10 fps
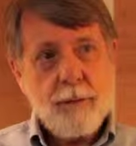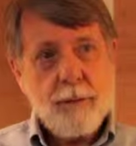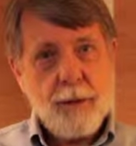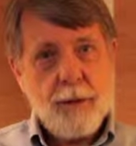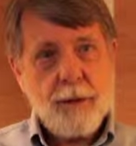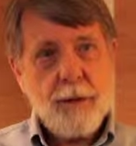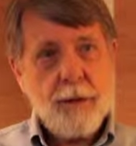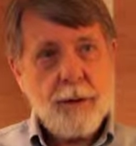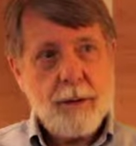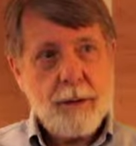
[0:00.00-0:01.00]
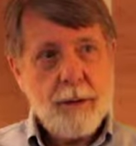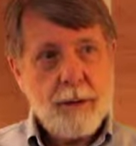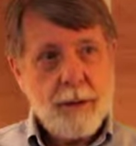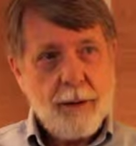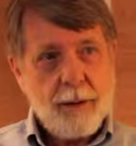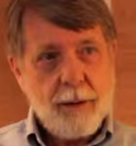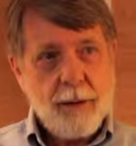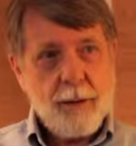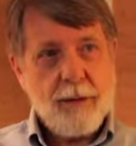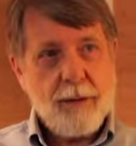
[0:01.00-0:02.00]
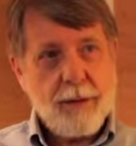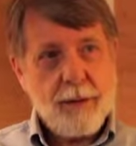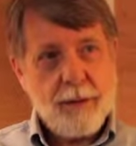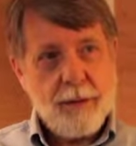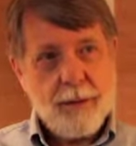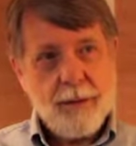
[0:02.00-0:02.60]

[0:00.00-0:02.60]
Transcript: physical grief is.